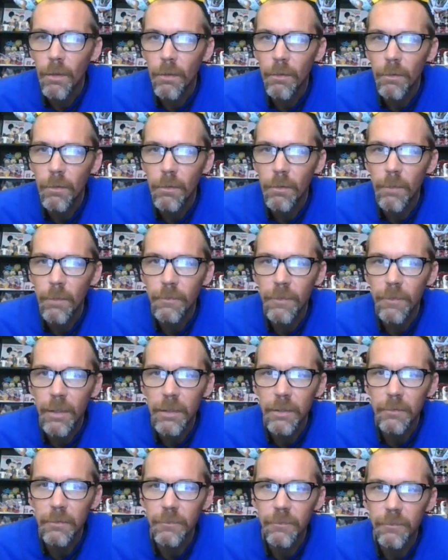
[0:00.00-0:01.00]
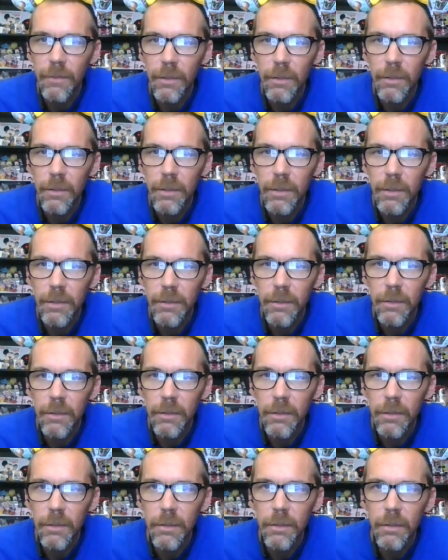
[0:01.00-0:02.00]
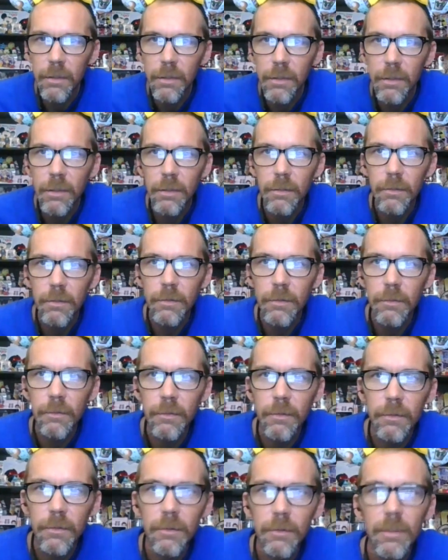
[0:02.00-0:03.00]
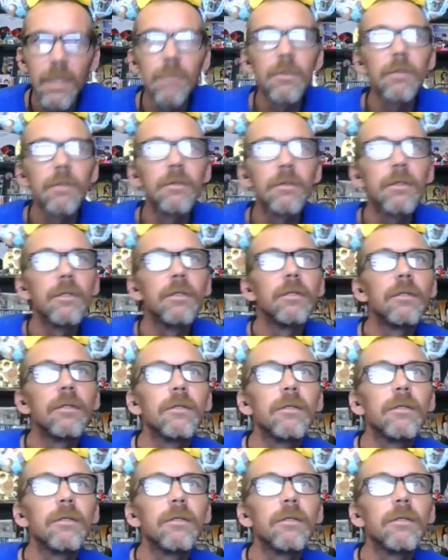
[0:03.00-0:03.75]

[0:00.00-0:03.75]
I'm finding villainous. How about the?